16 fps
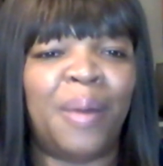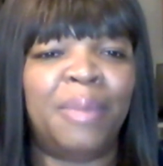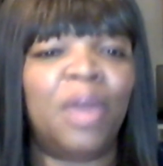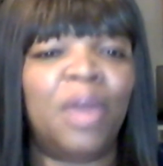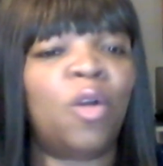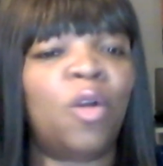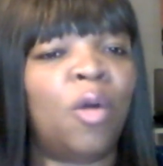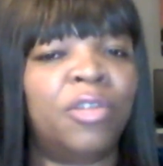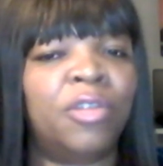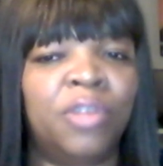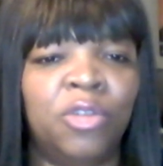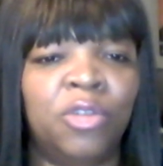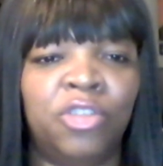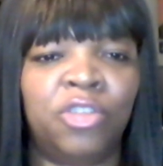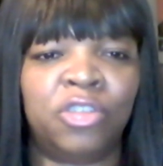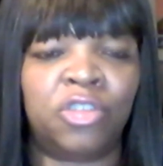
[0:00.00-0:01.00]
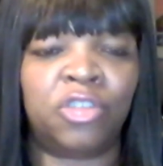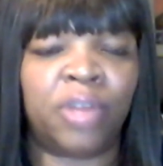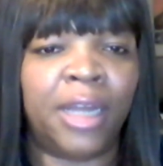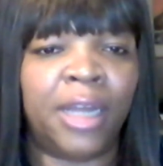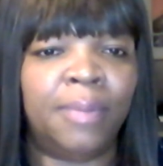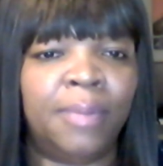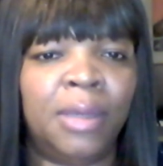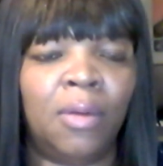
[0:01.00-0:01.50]
It also just
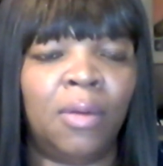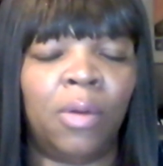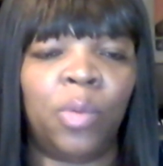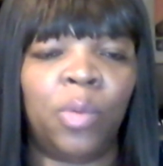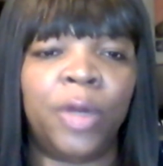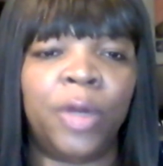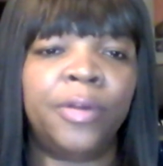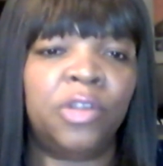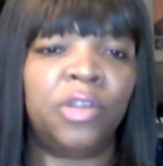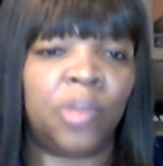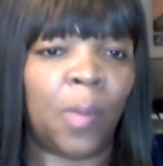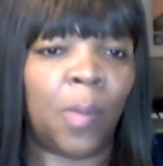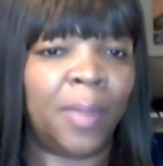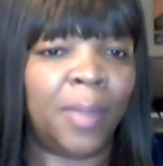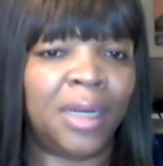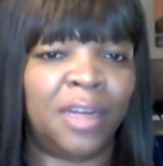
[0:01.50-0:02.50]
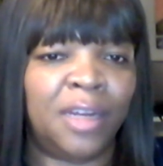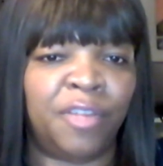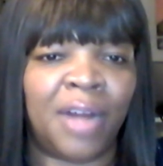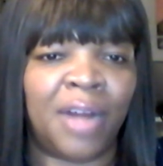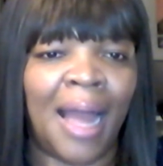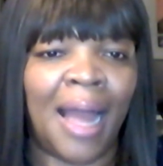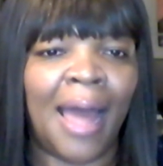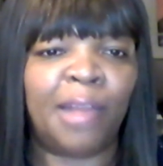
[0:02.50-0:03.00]
trained me on wearing so many
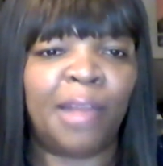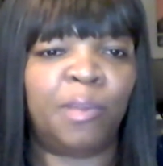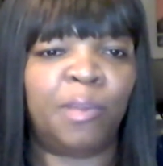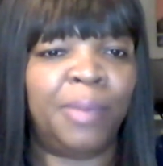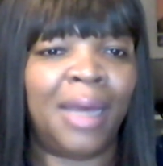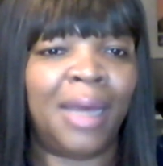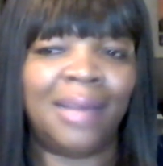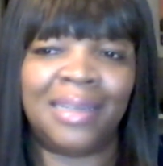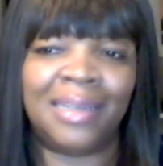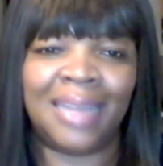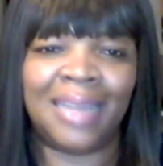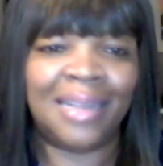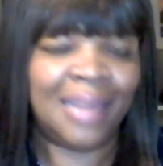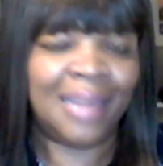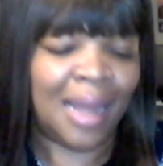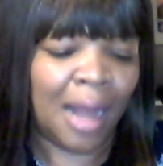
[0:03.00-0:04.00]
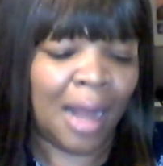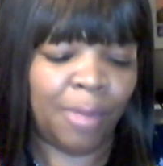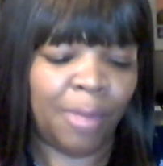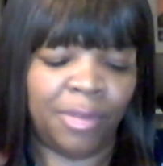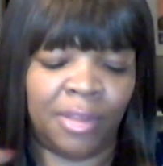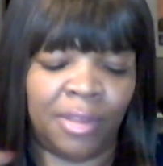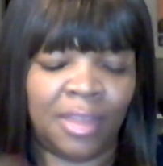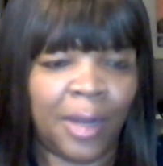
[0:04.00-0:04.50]
different hats because, as I said, I
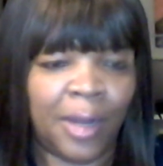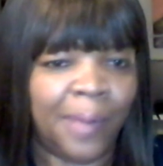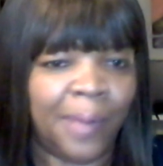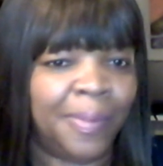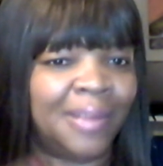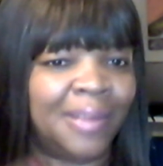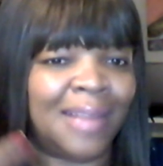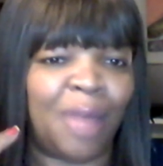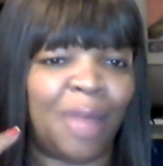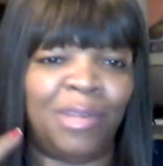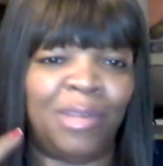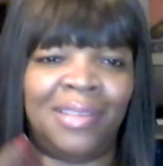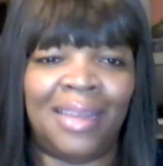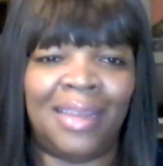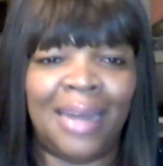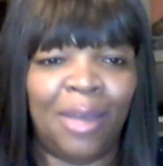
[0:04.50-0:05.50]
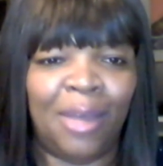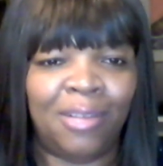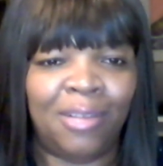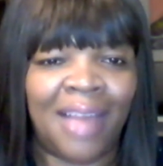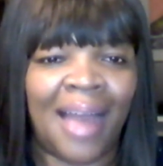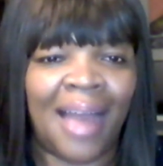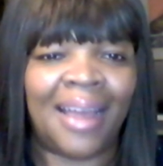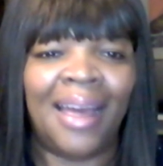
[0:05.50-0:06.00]
was a therapist, I was the nail
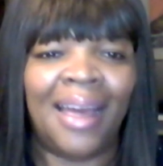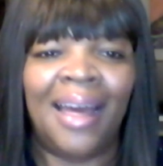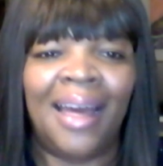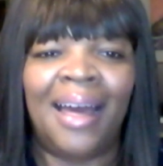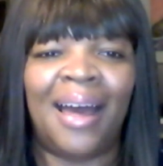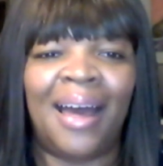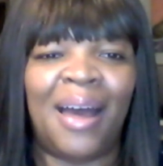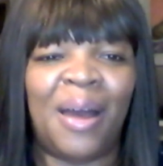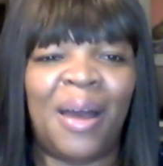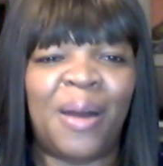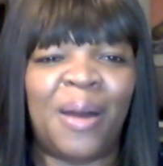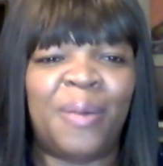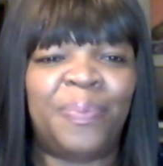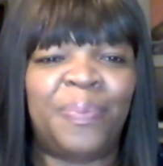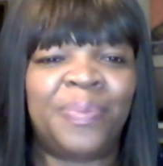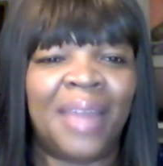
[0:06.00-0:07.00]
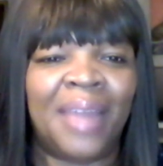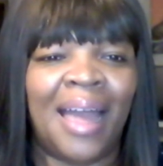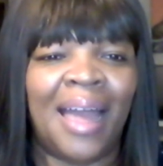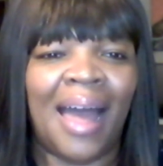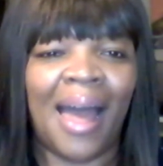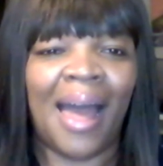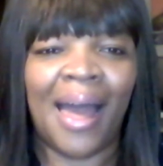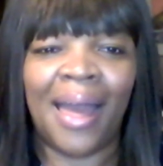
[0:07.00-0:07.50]
tech,
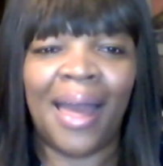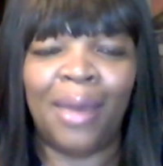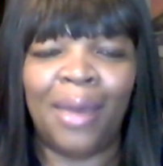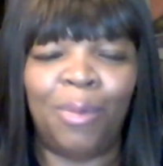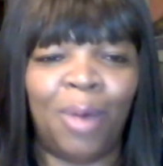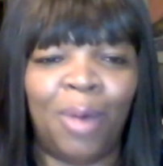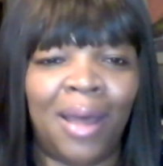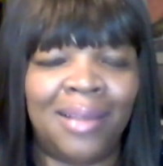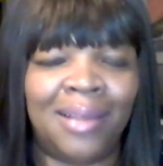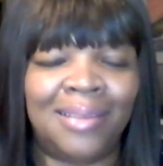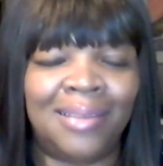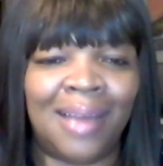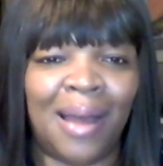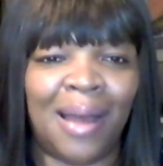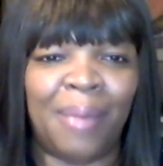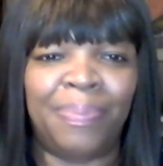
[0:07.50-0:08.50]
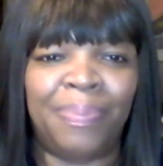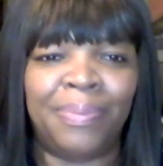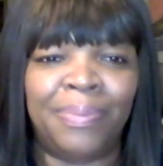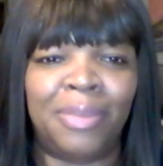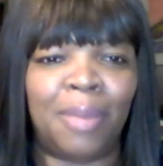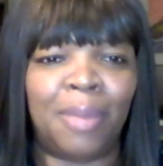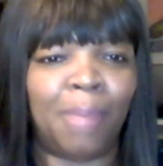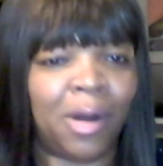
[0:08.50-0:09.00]
I was
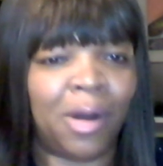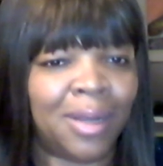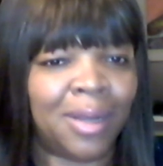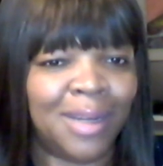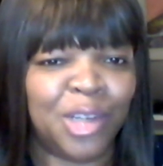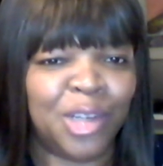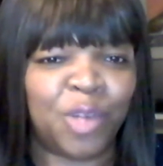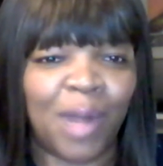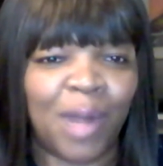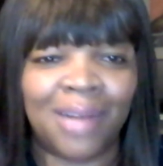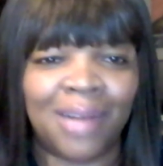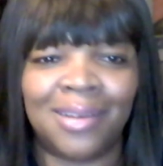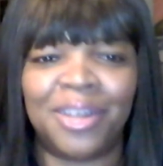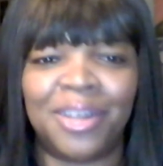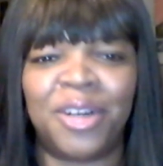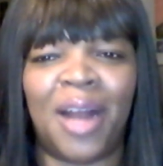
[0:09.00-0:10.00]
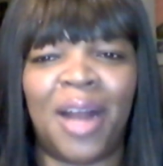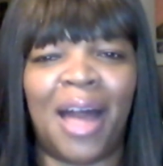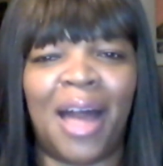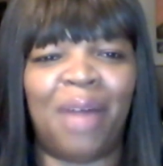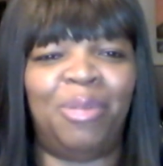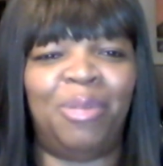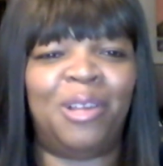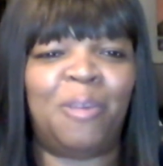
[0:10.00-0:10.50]
the marketing director,
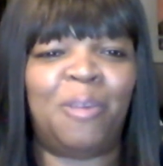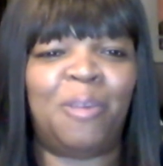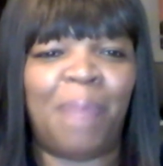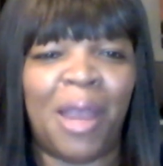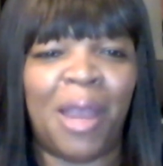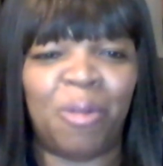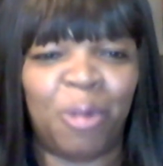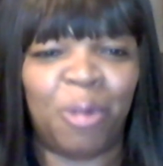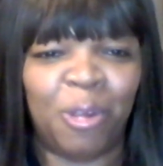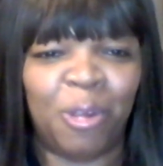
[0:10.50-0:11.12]
I was payroll